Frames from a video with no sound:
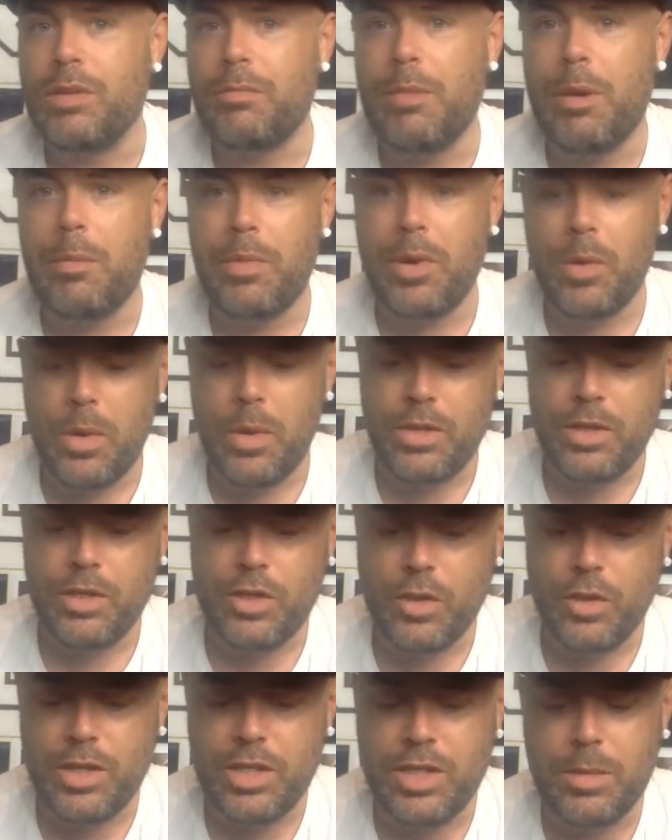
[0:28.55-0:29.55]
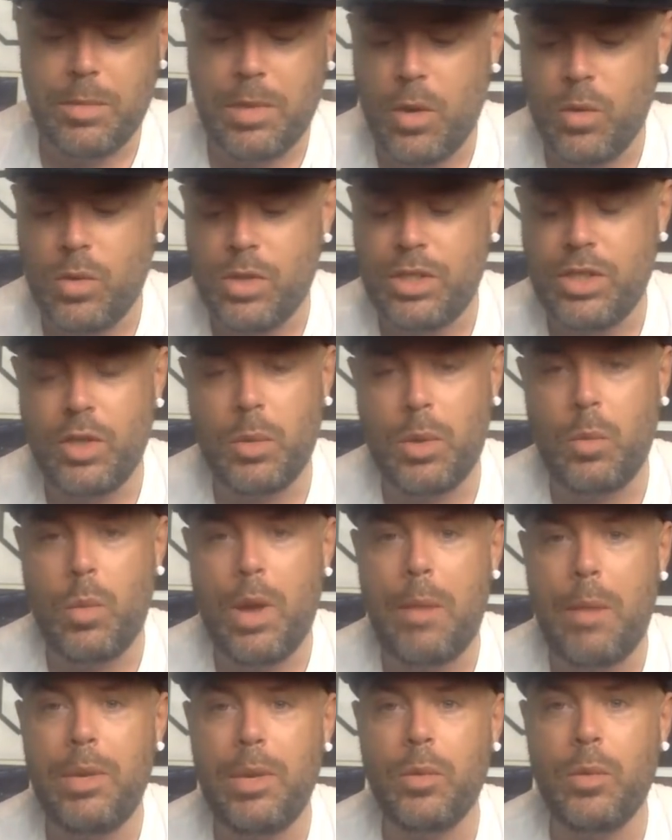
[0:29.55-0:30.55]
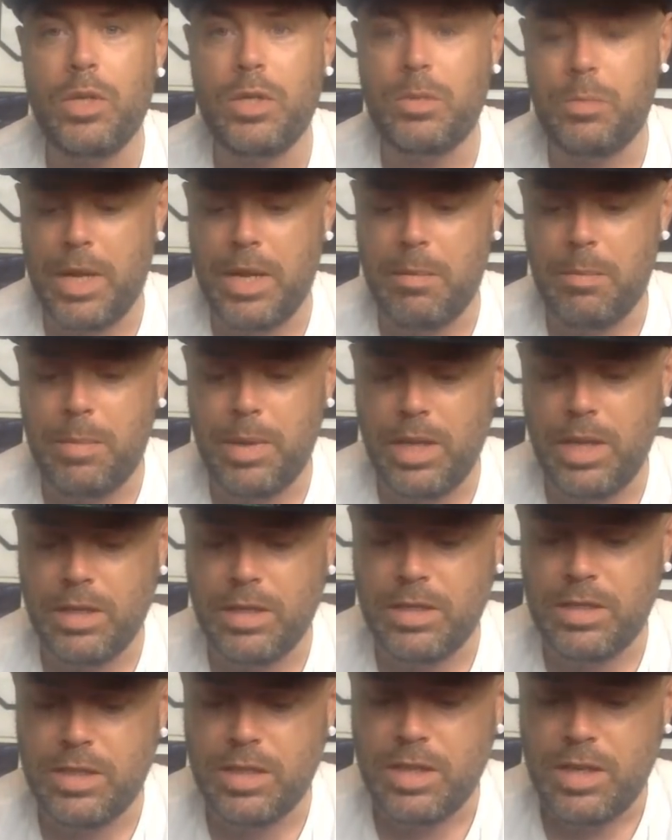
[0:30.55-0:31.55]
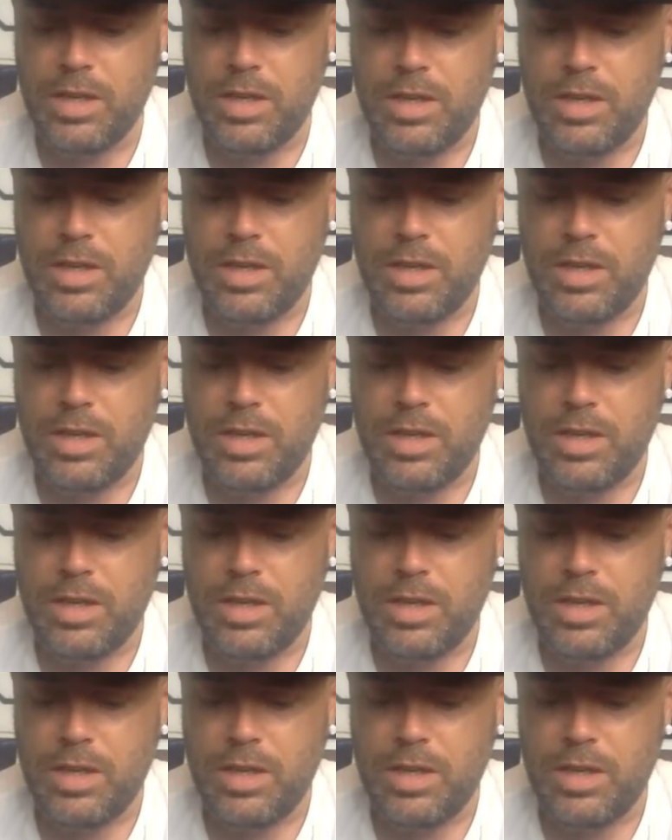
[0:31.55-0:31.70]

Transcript: I remember when they'd done this about, you know, when Wembley was being built,